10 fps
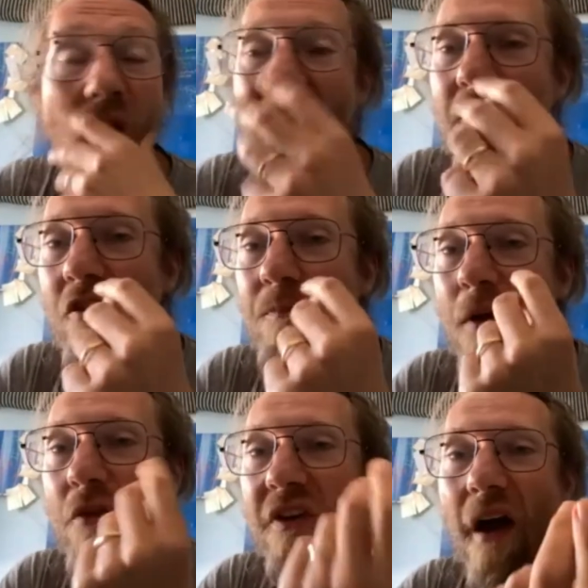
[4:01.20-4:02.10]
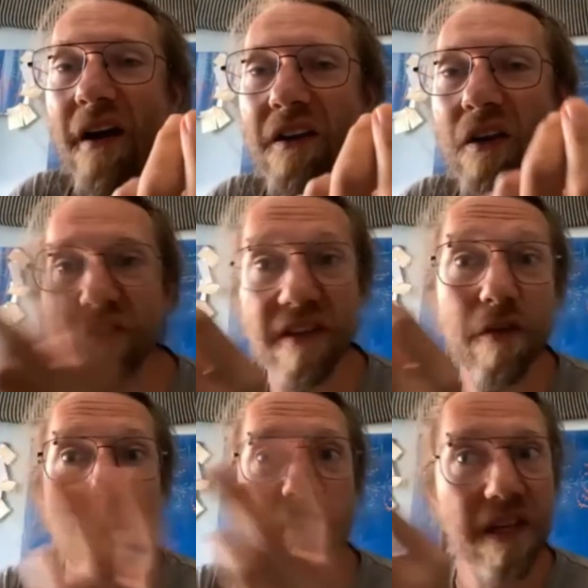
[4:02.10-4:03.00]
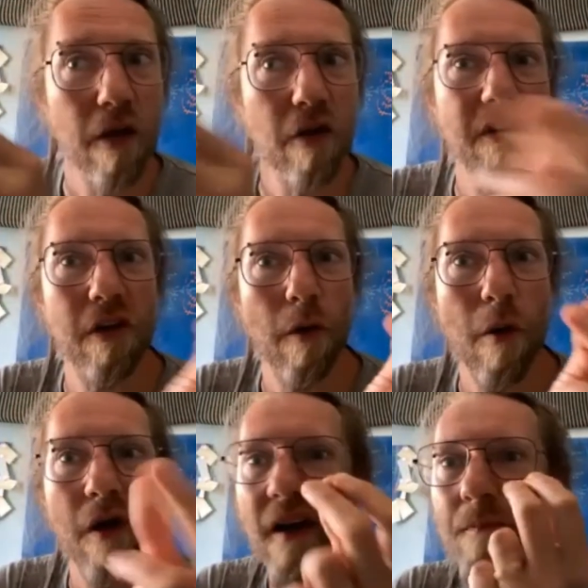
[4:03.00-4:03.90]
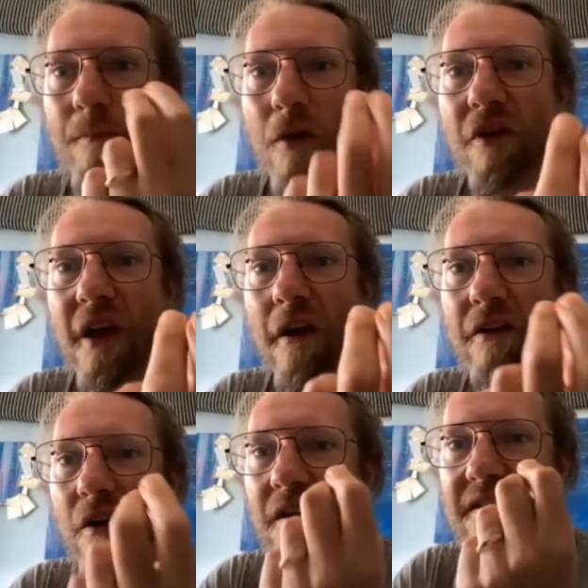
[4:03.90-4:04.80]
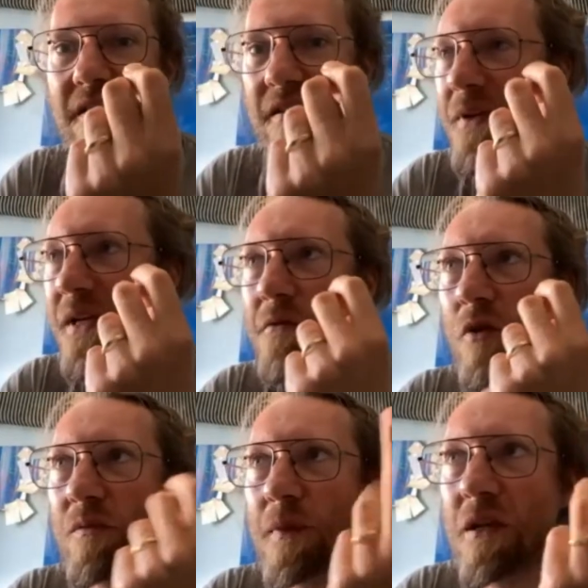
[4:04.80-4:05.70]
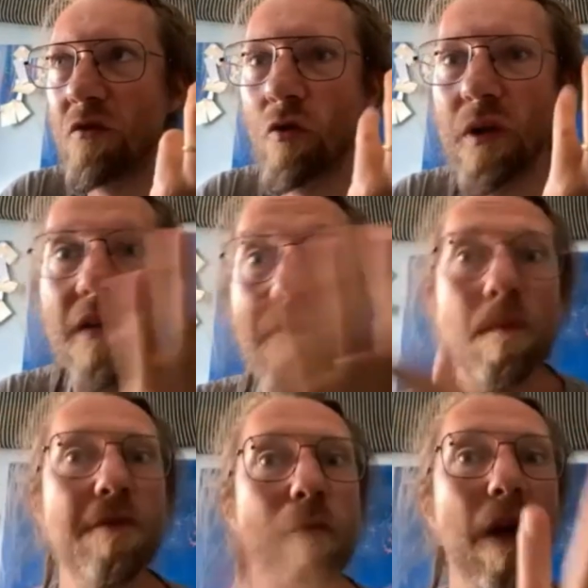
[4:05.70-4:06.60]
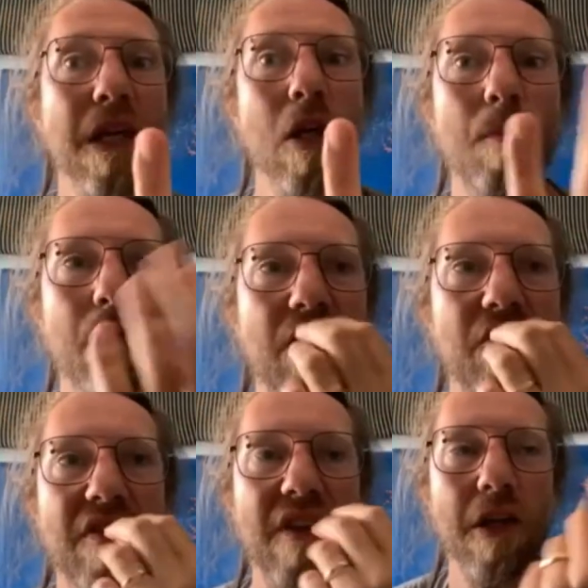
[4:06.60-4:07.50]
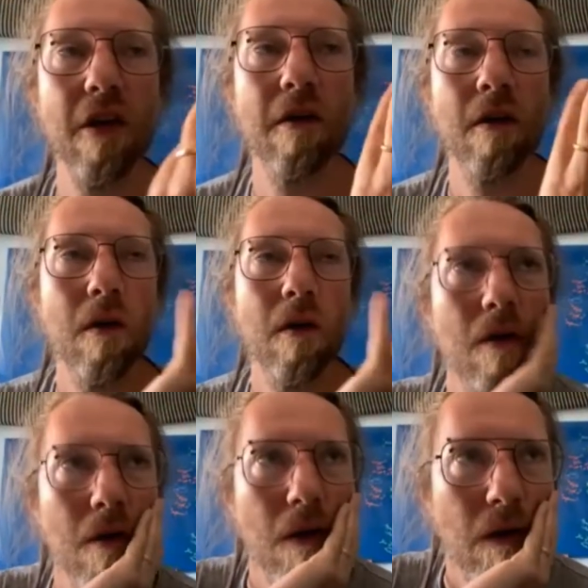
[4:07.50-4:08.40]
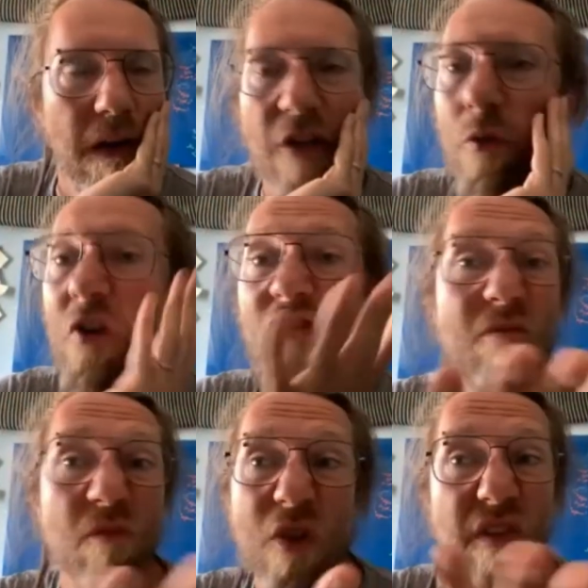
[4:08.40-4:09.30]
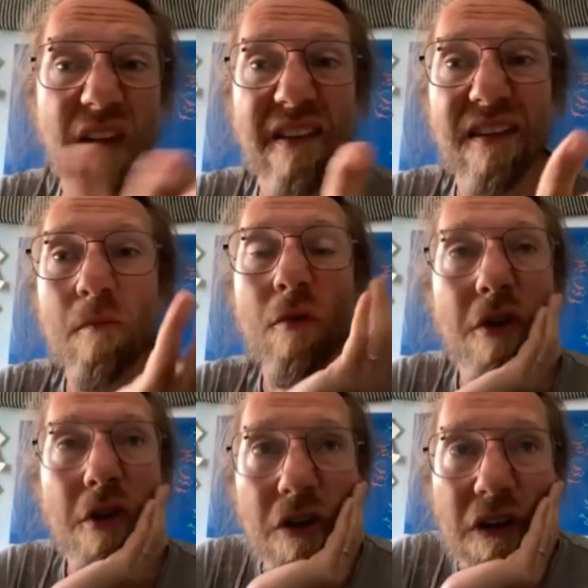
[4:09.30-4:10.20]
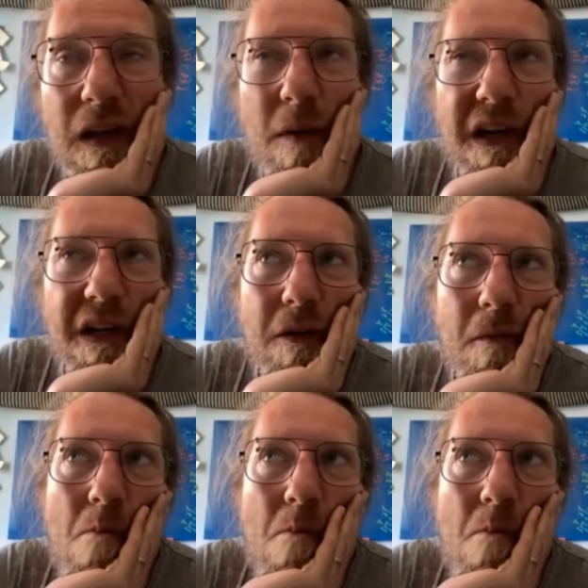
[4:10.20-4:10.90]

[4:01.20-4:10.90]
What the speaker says: actually spot the character. So that's why I'm saying I go the other way around. I spot the character. It's something I've always been doing, even before waking up. It's just like a intuition, just that simple. And I'm like,